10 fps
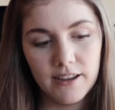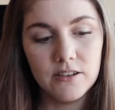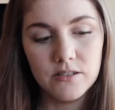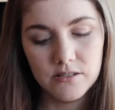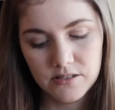I
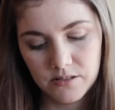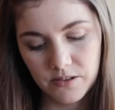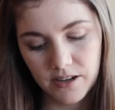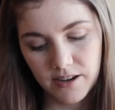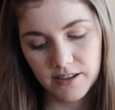also
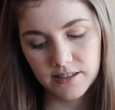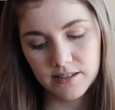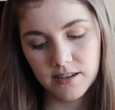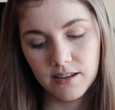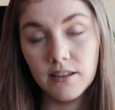
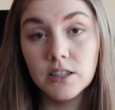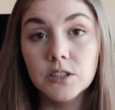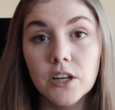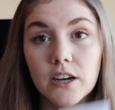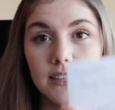got
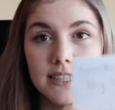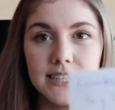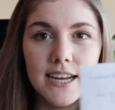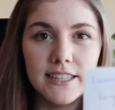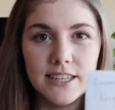long
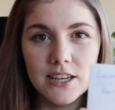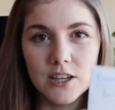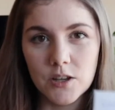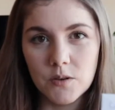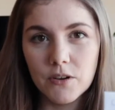Italian
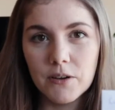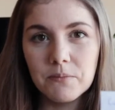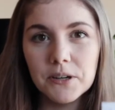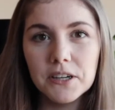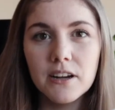
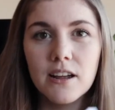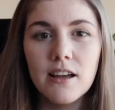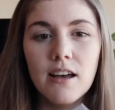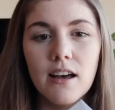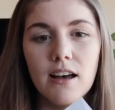cucumber.
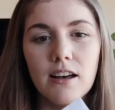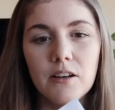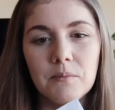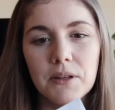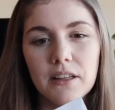
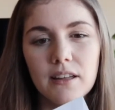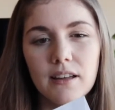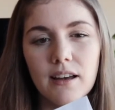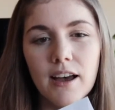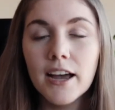
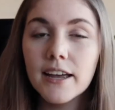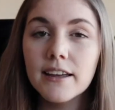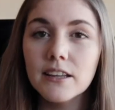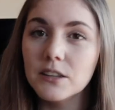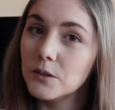
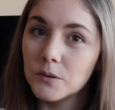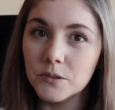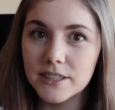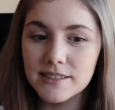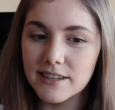I
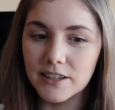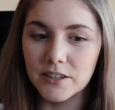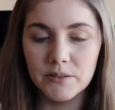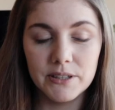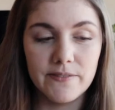googled this and I
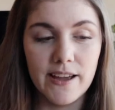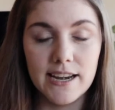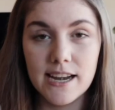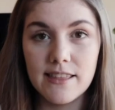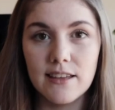couldn't really find
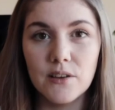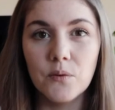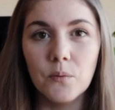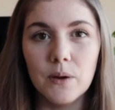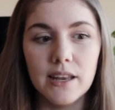anything
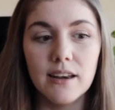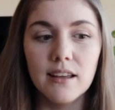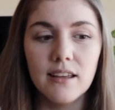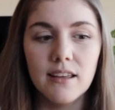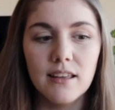when
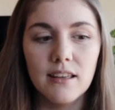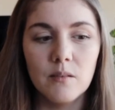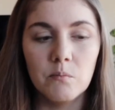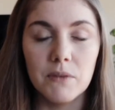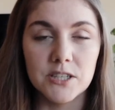
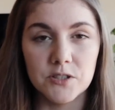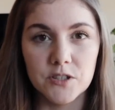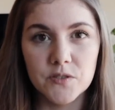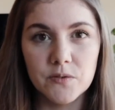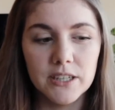I
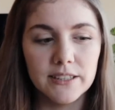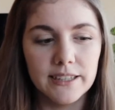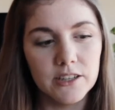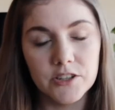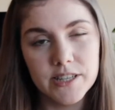searched for it
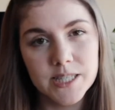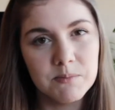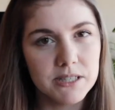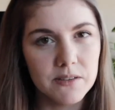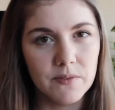under this
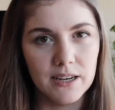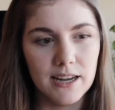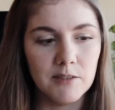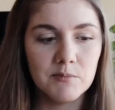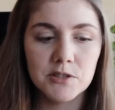specific
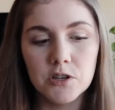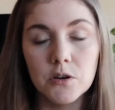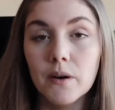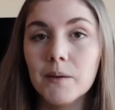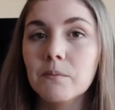name,
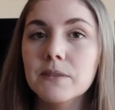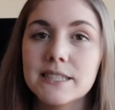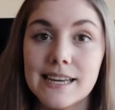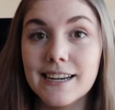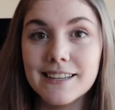so I'm
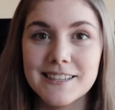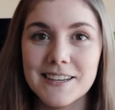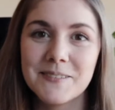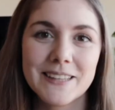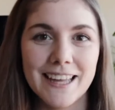excited to see
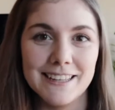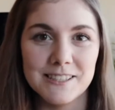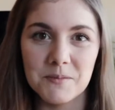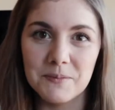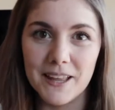what that ends
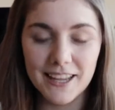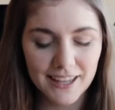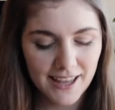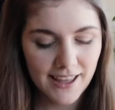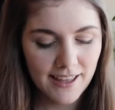up like.